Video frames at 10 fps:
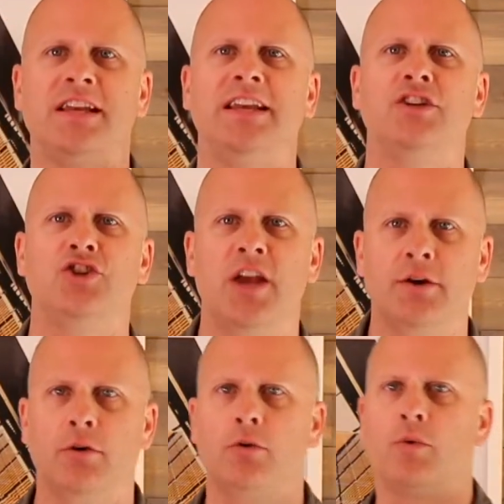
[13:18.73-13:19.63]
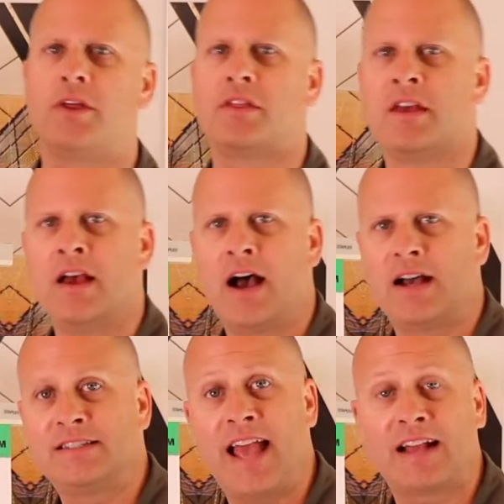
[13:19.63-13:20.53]
in general with
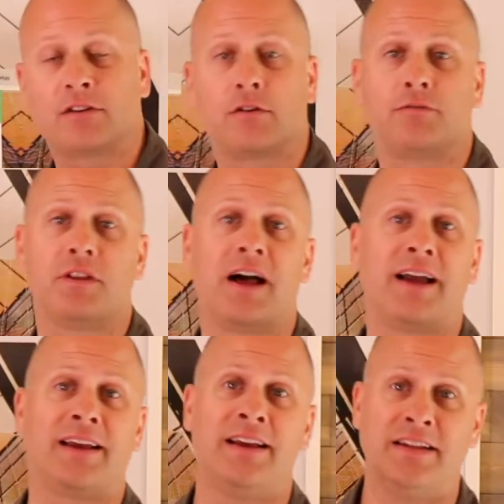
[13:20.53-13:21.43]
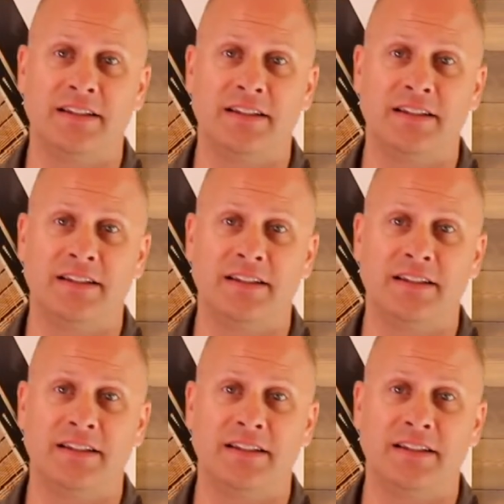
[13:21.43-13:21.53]
tactical flying,